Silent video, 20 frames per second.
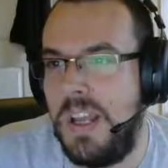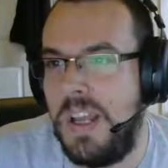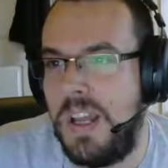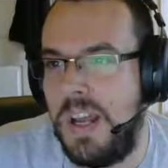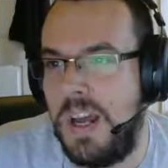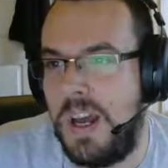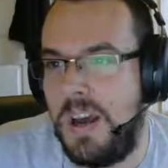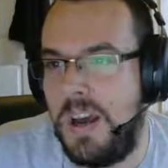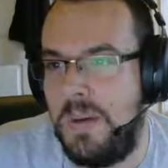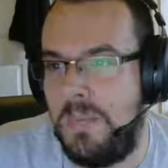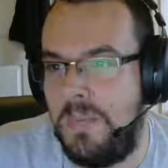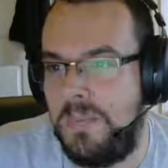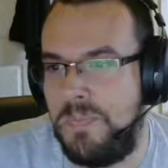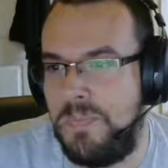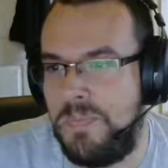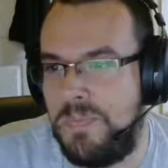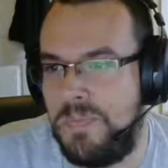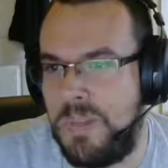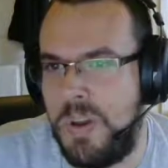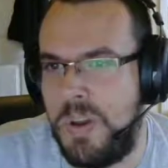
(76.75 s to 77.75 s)
Um,
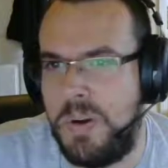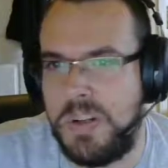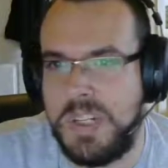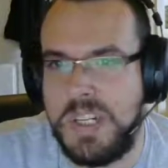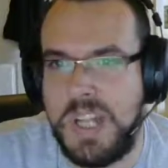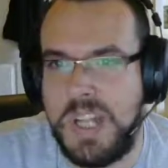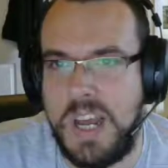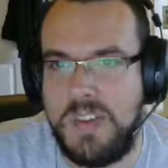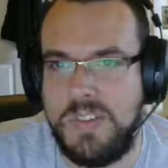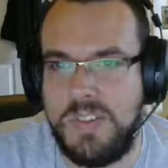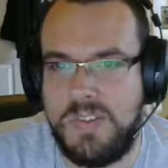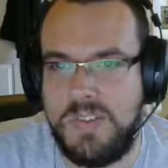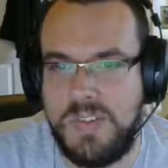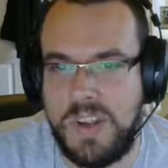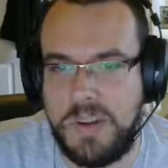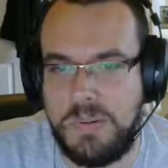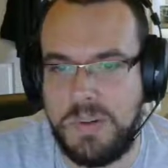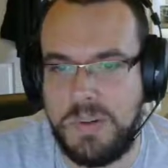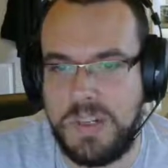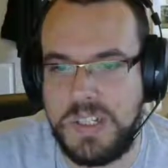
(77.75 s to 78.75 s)
I did have a
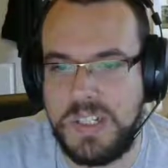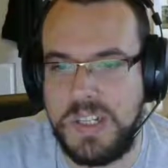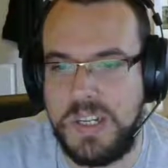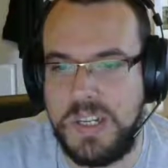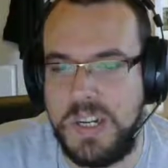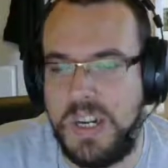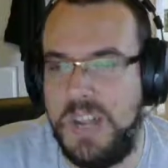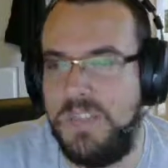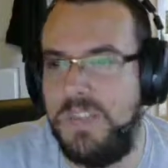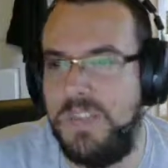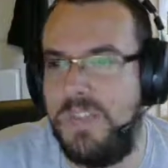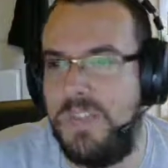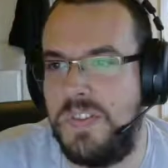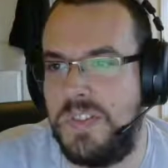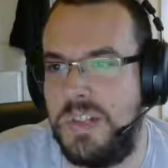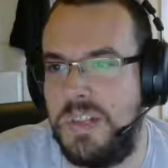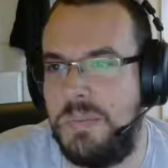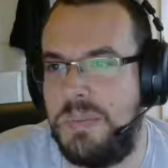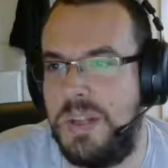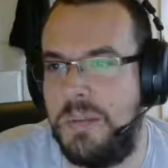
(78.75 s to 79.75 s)
thing where it said 11th of
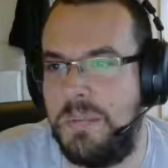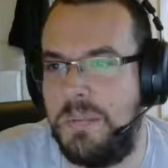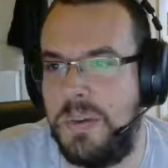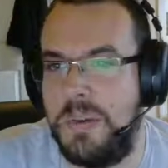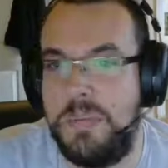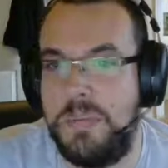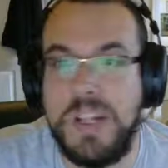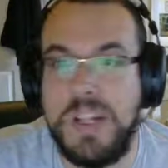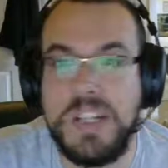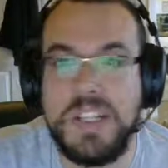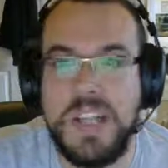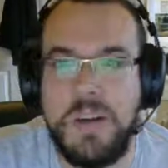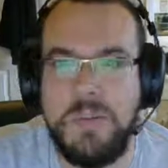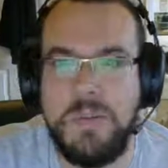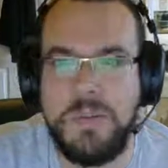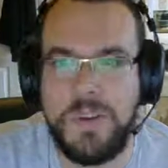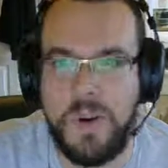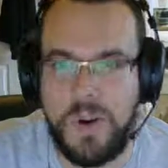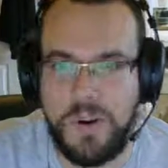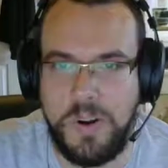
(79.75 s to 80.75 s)
September, but that's now
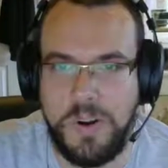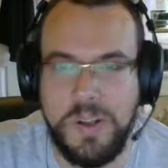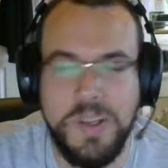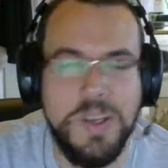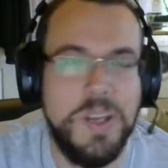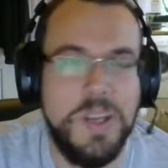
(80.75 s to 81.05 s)
gone.